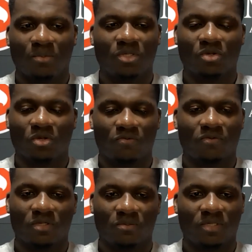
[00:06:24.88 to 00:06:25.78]
good for
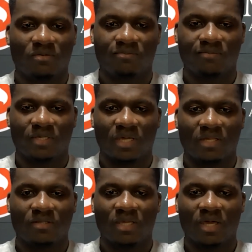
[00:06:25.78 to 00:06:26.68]
them that they
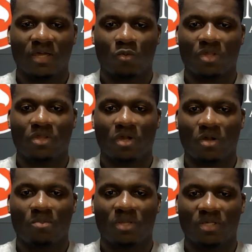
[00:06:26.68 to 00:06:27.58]
got where they are
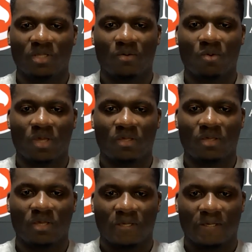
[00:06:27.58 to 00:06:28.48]
playing that way.
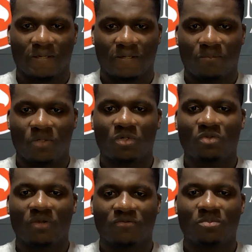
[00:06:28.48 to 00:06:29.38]
But when
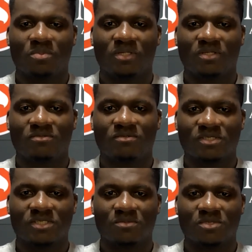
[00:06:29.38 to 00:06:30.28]
you have to play the
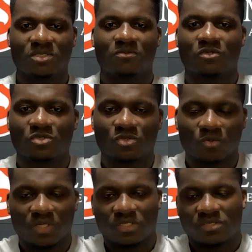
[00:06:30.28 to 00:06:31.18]
same team for 2
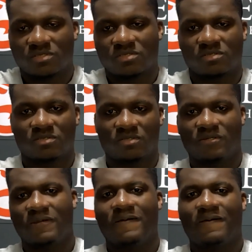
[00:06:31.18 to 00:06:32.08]
weeks,
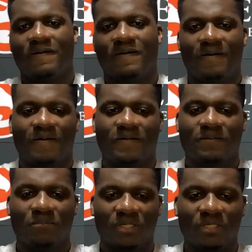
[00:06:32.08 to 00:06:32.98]

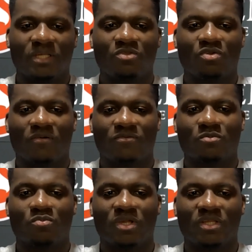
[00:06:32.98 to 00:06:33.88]
meaning that you have to
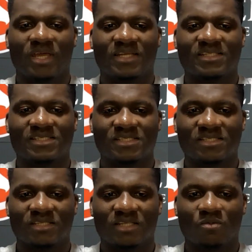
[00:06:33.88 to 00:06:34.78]
bring that
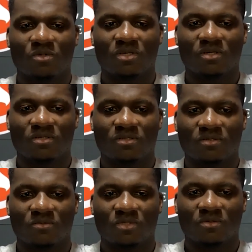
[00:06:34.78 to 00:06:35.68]
consistently
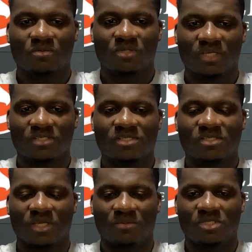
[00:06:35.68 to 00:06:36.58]
against the
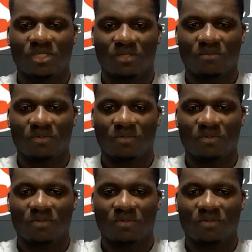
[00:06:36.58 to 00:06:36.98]
same team,